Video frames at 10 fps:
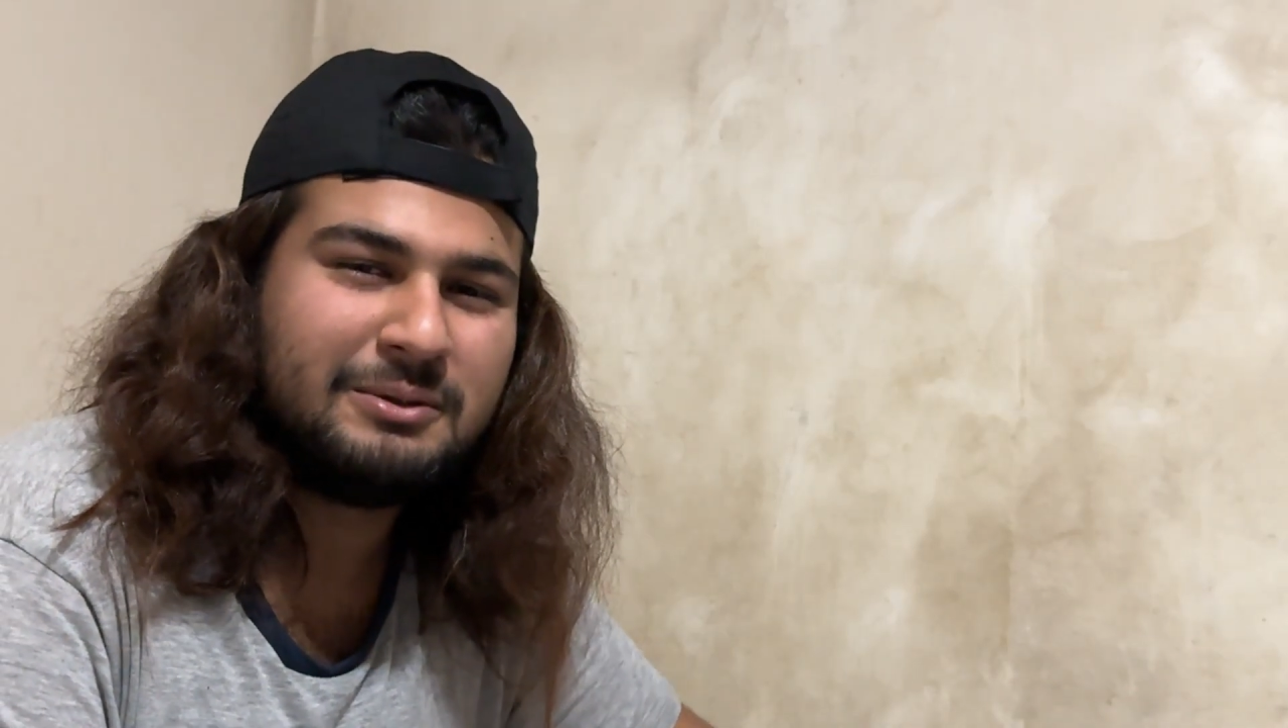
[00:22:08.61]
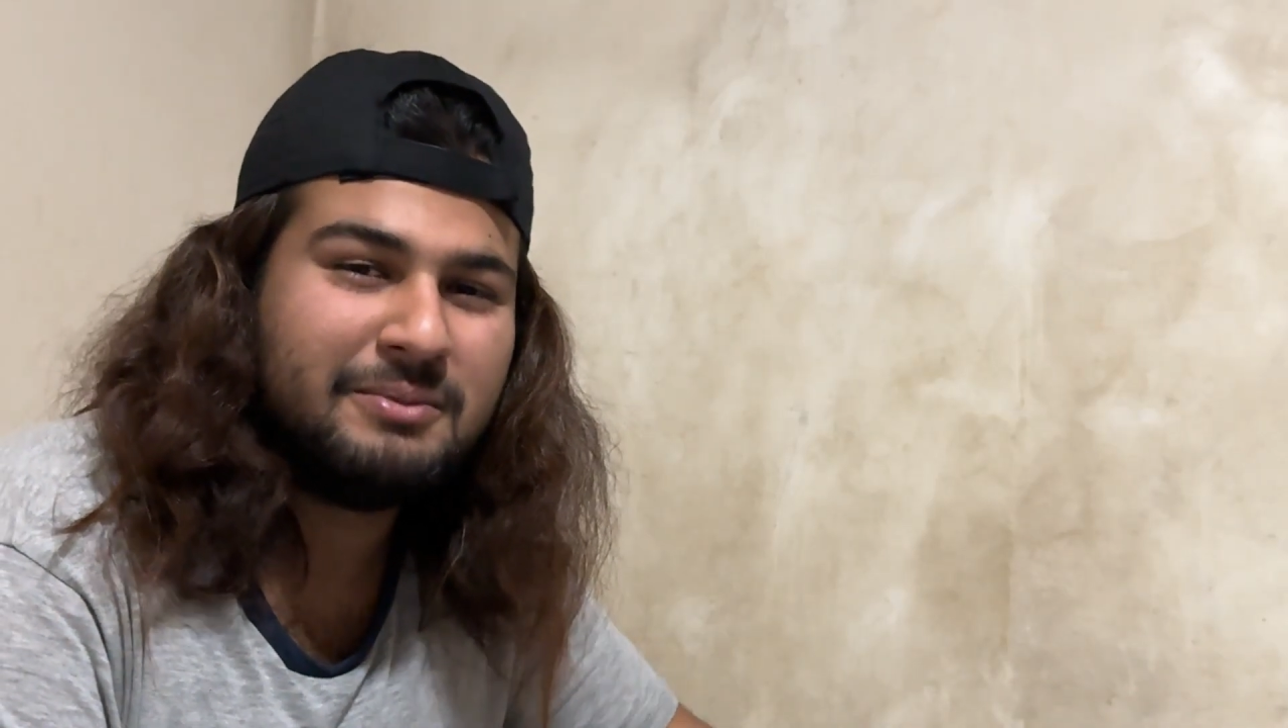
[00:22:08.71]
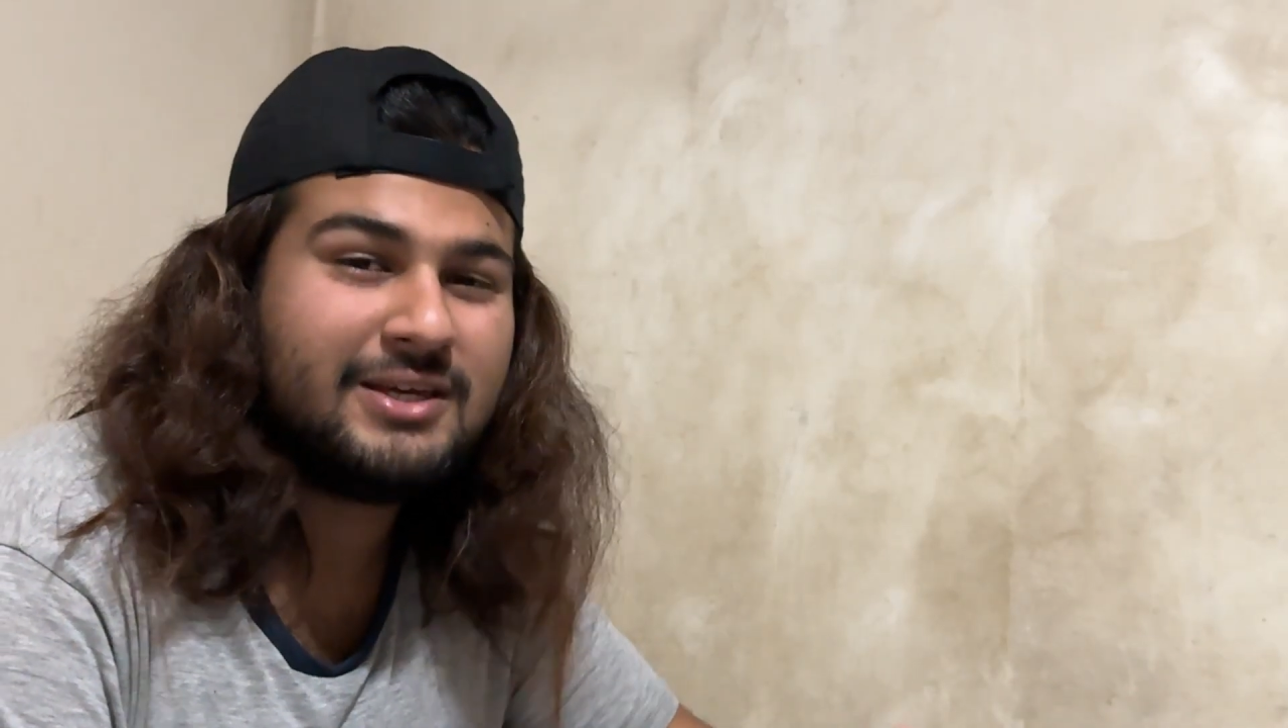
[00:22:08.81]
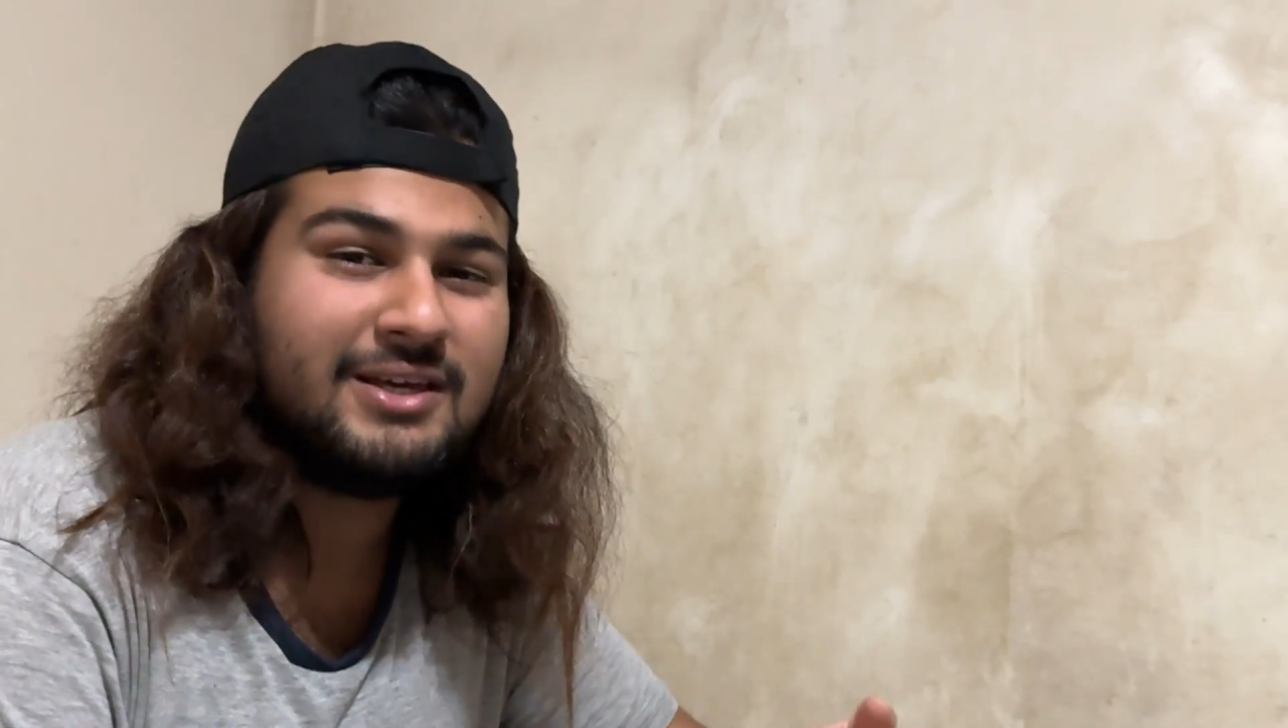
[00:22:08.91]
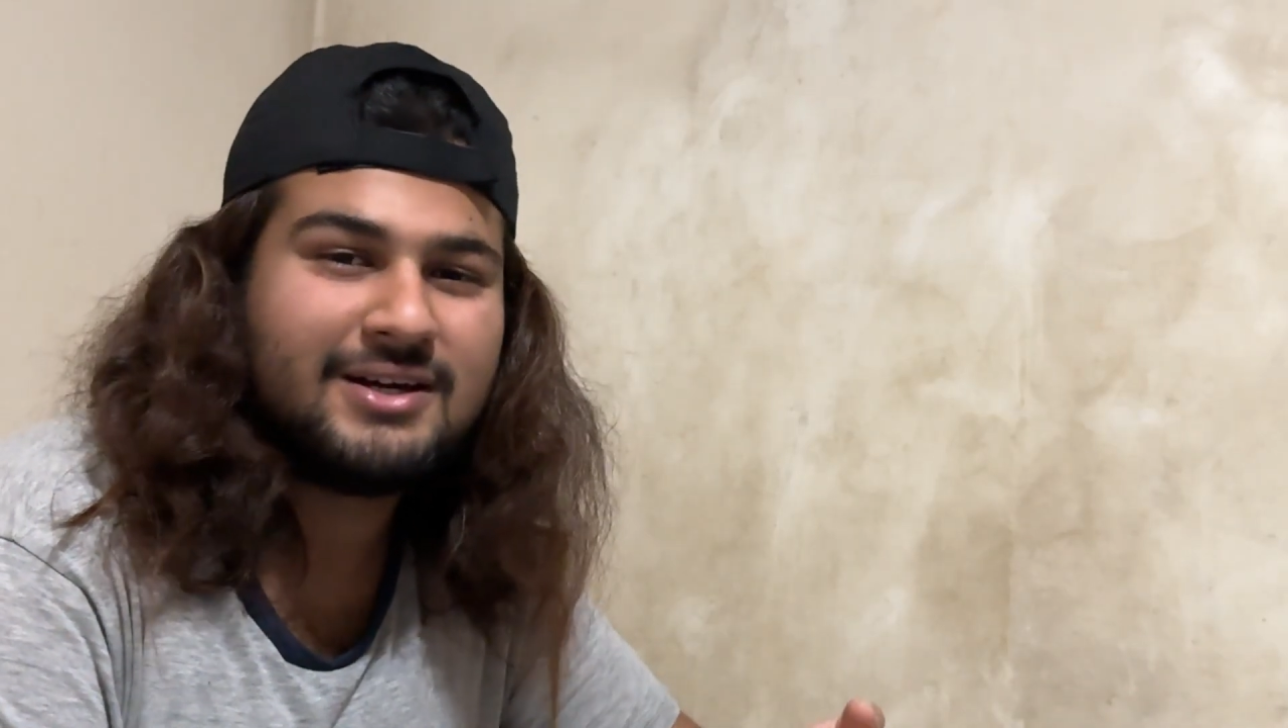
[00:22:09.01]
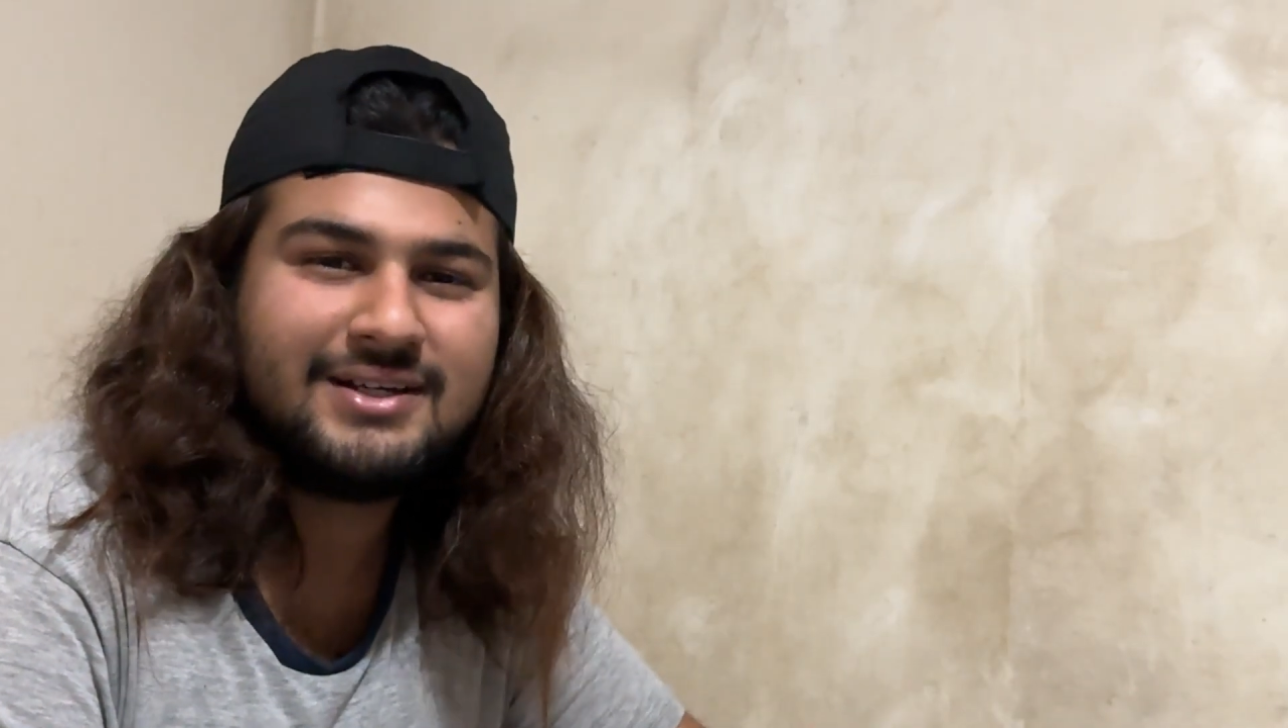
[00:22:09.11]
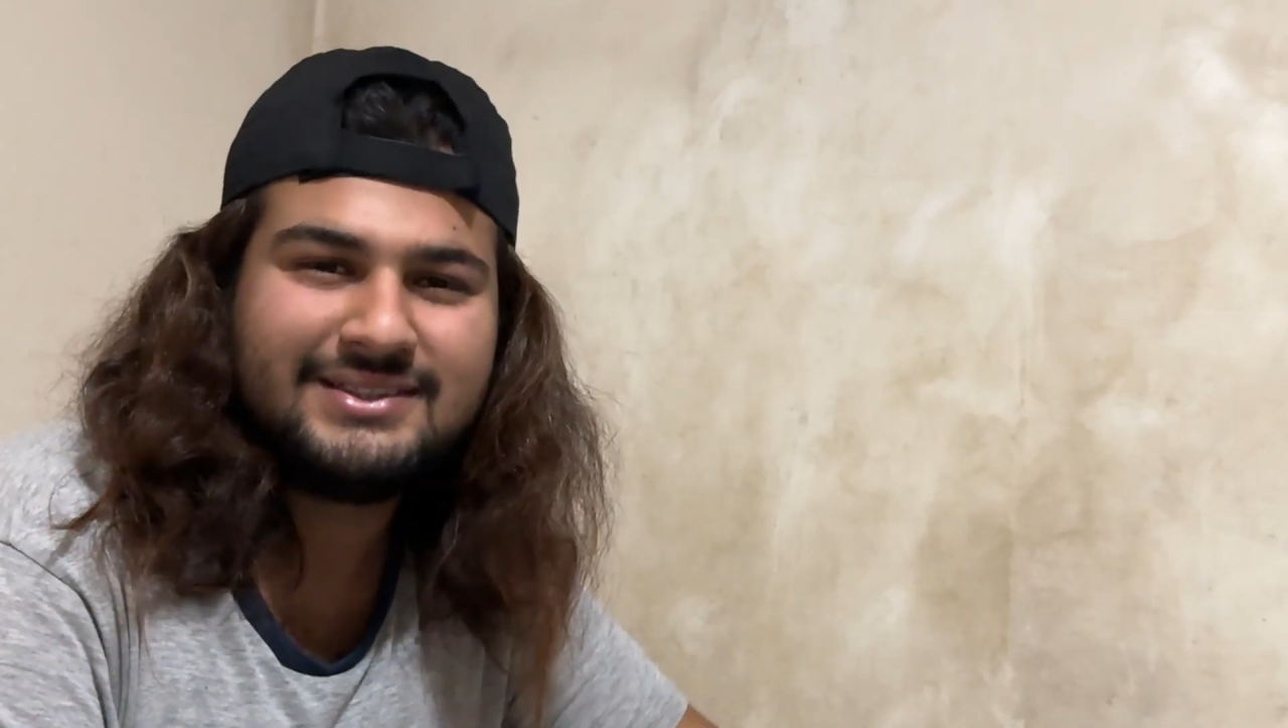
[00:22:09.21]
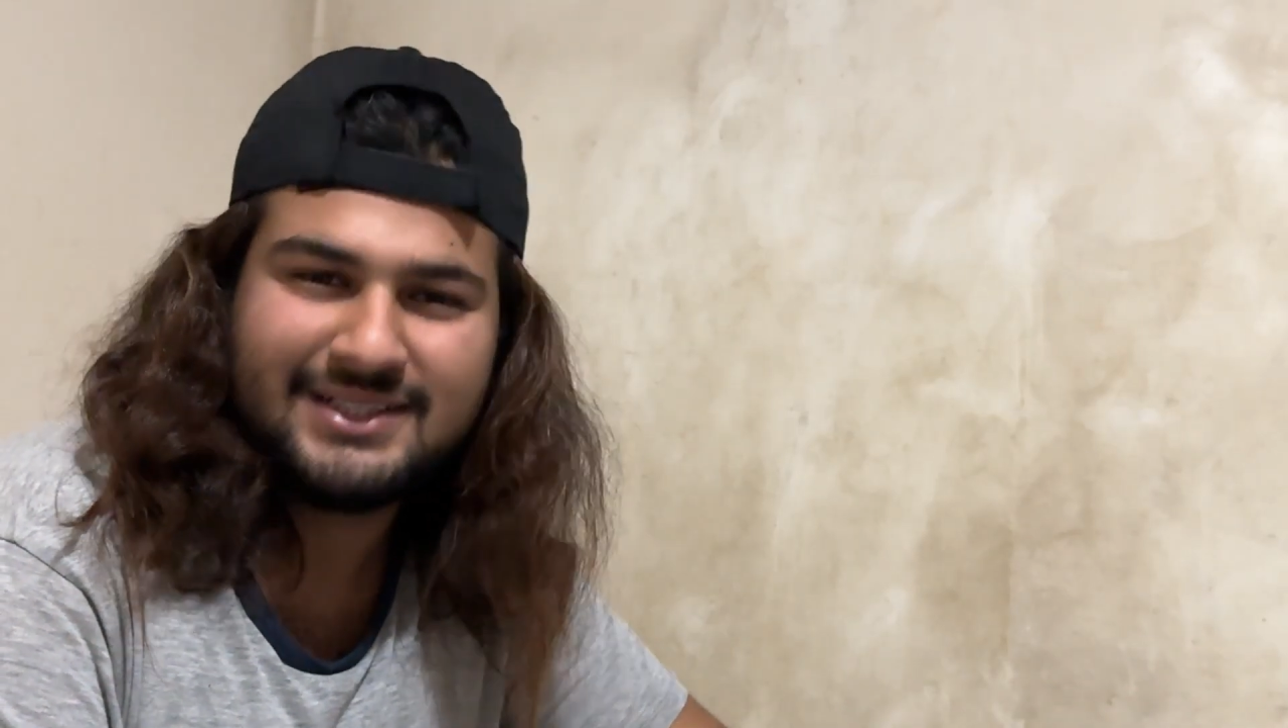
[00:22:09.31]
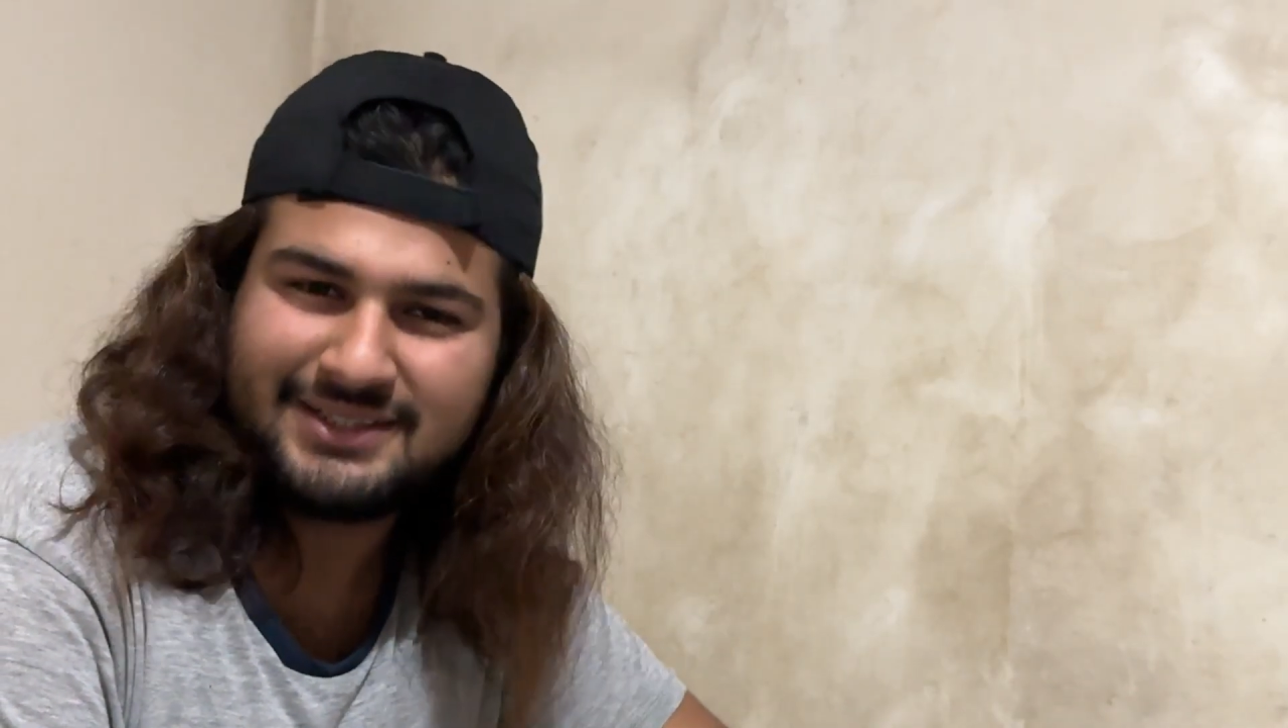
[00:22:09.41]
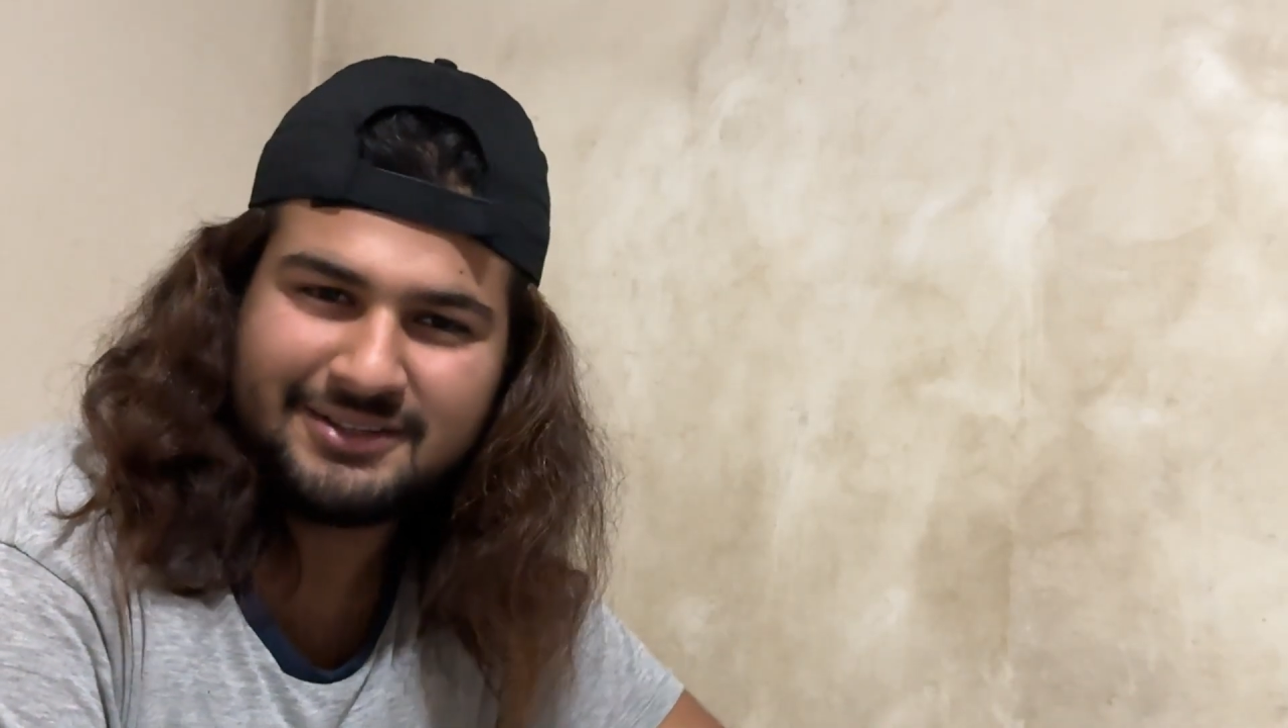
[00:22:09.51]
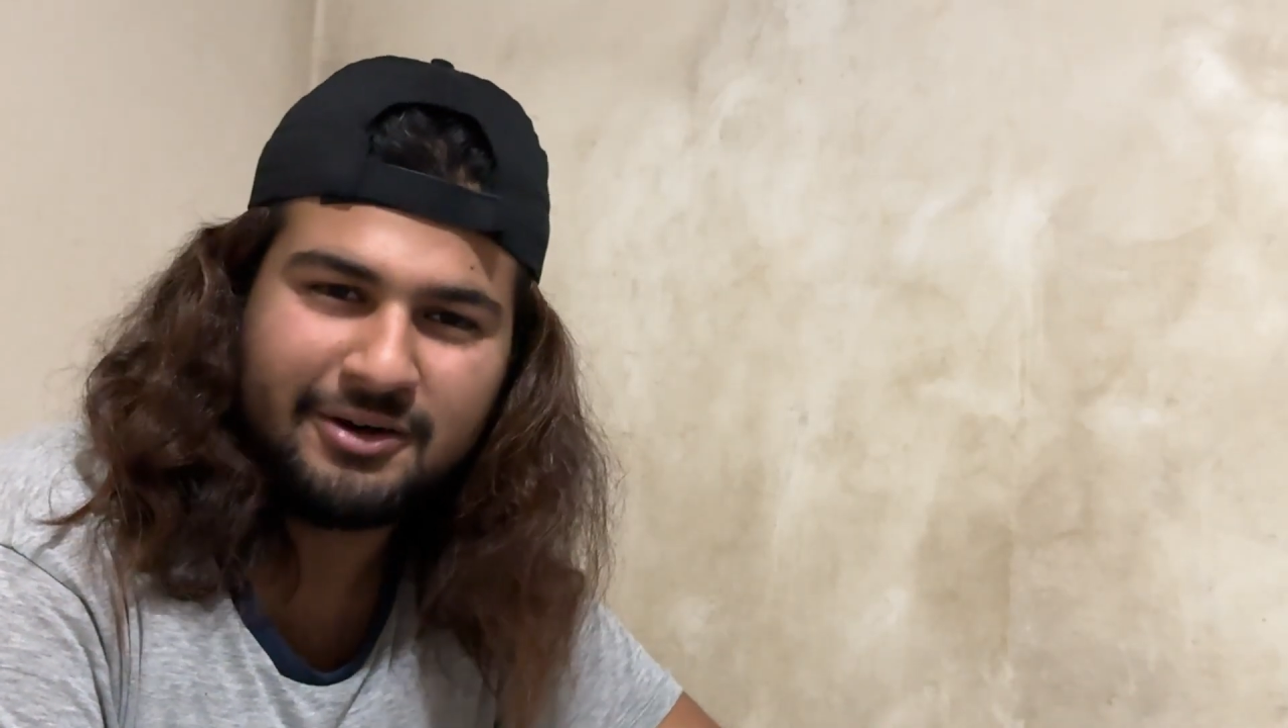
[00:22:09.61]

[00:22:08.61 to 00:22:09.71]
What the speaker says: making content